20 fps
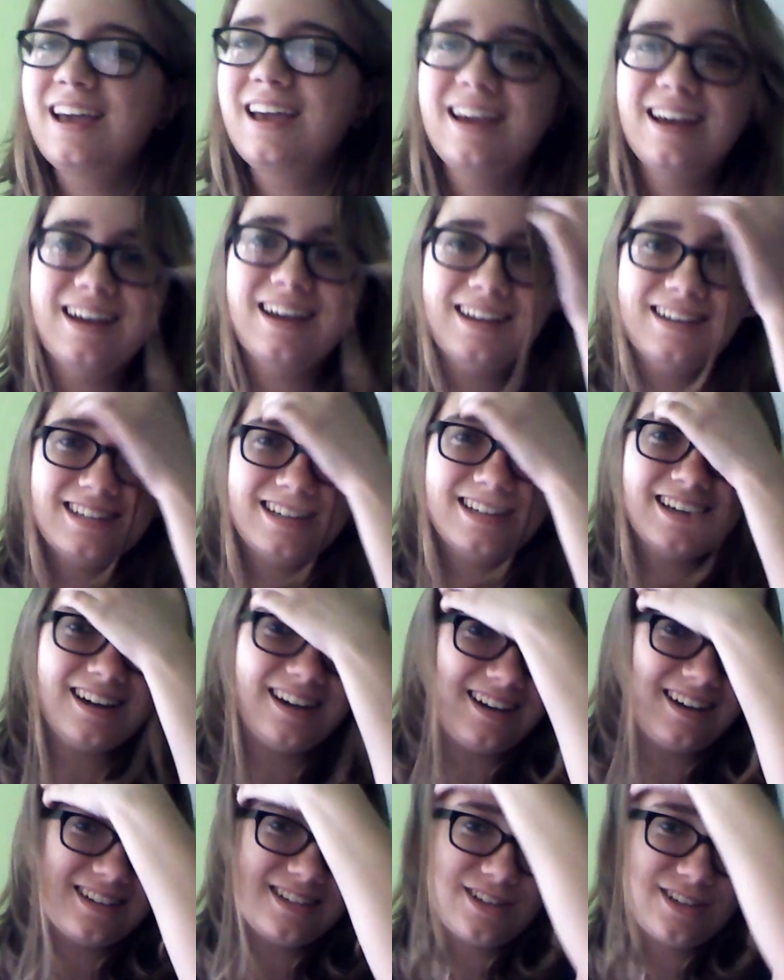and
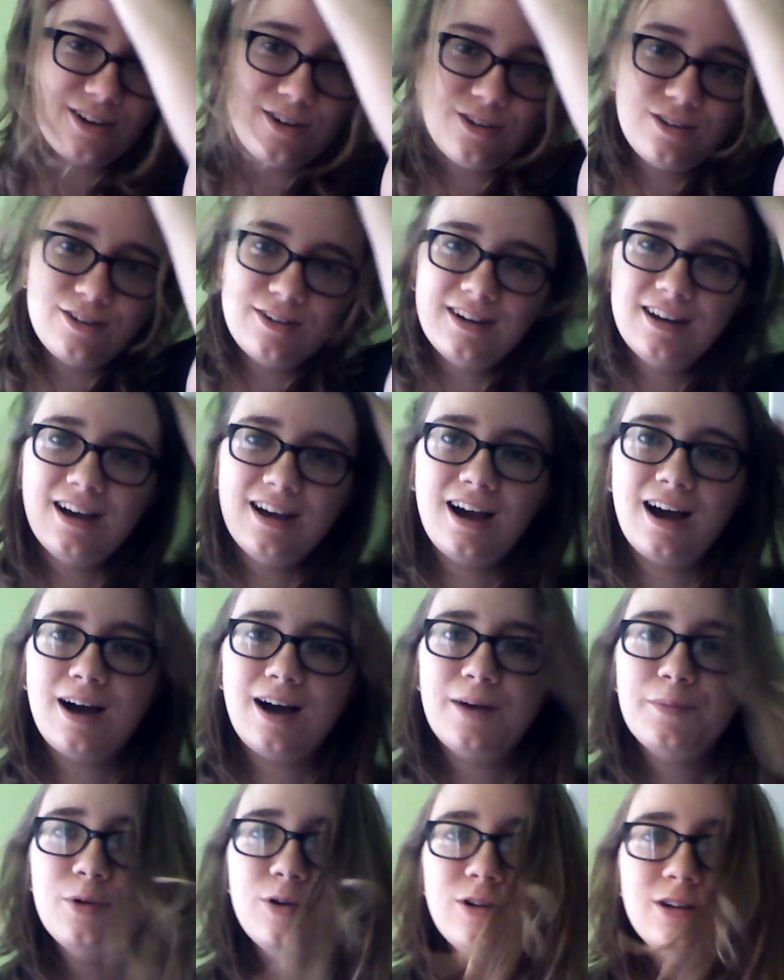yeah, so
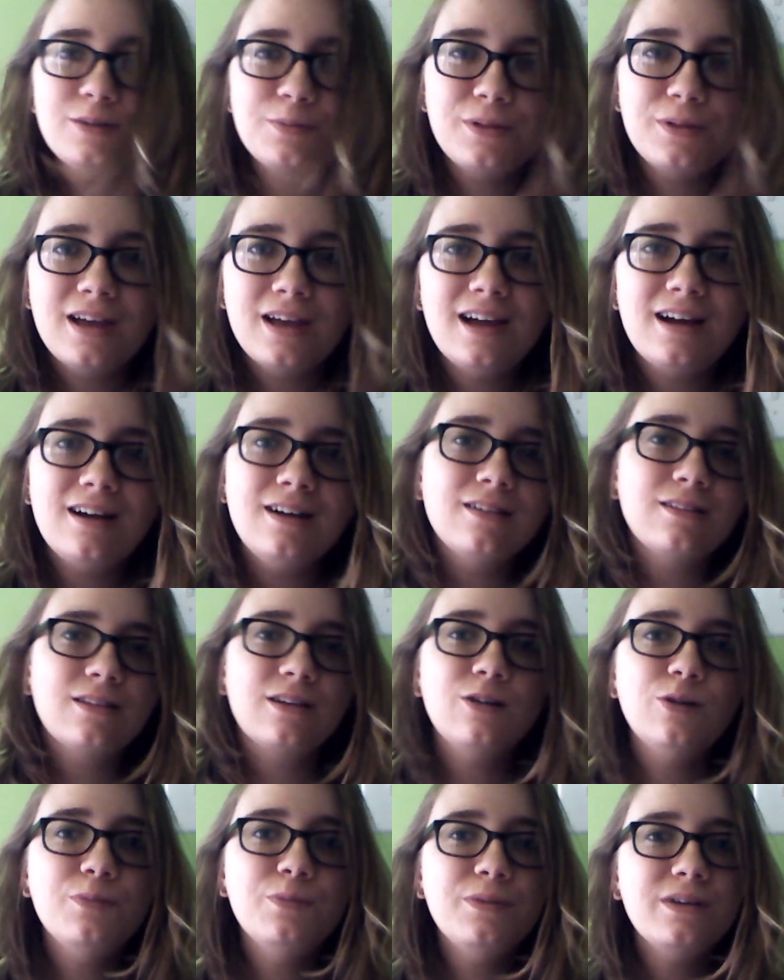I'm going to play a
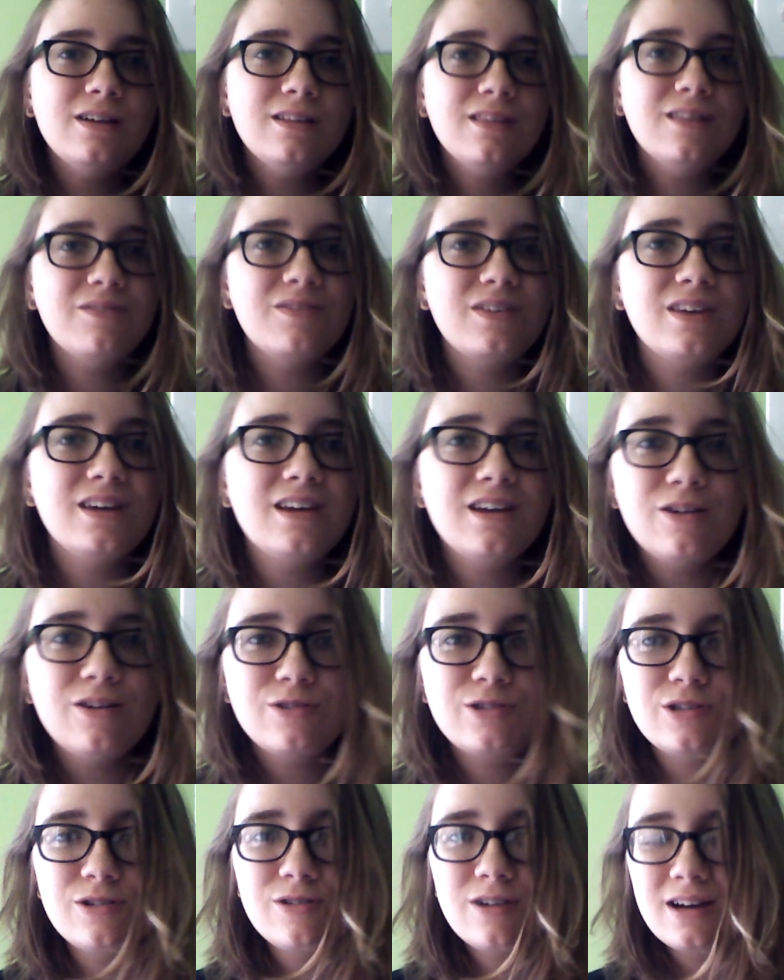little bit of the video
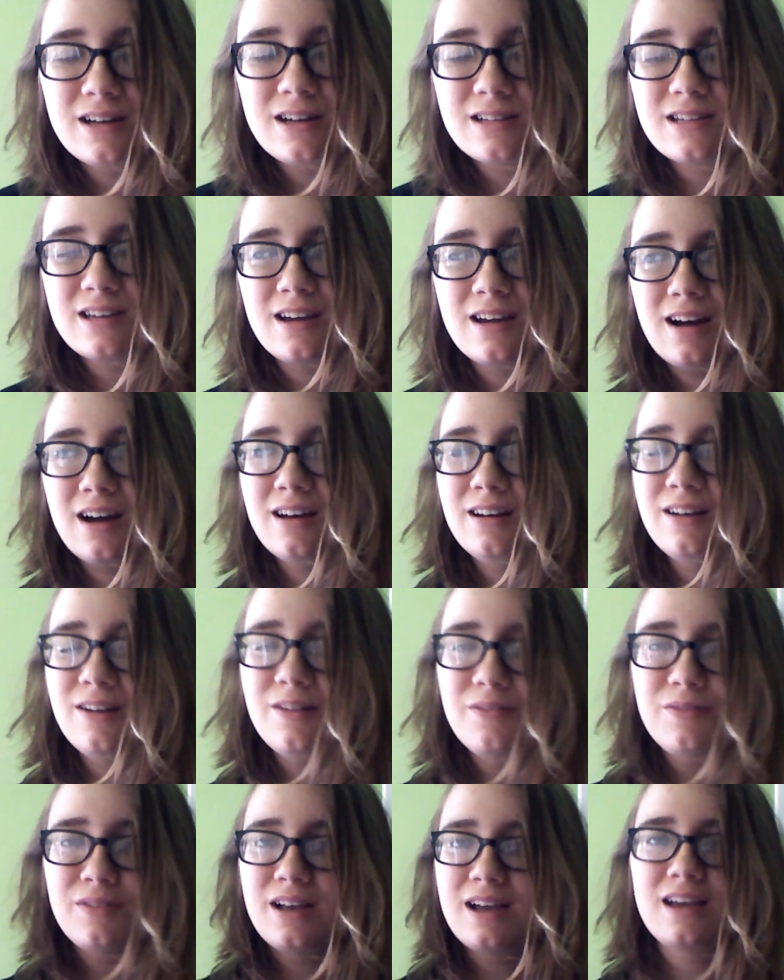so you guys can kind
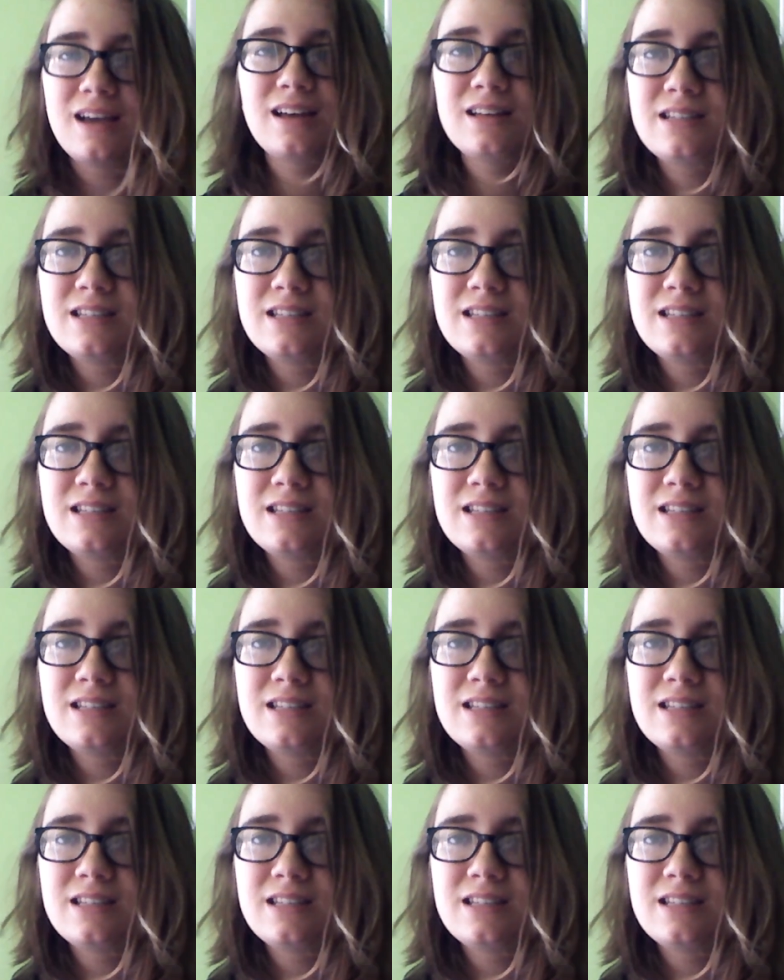of like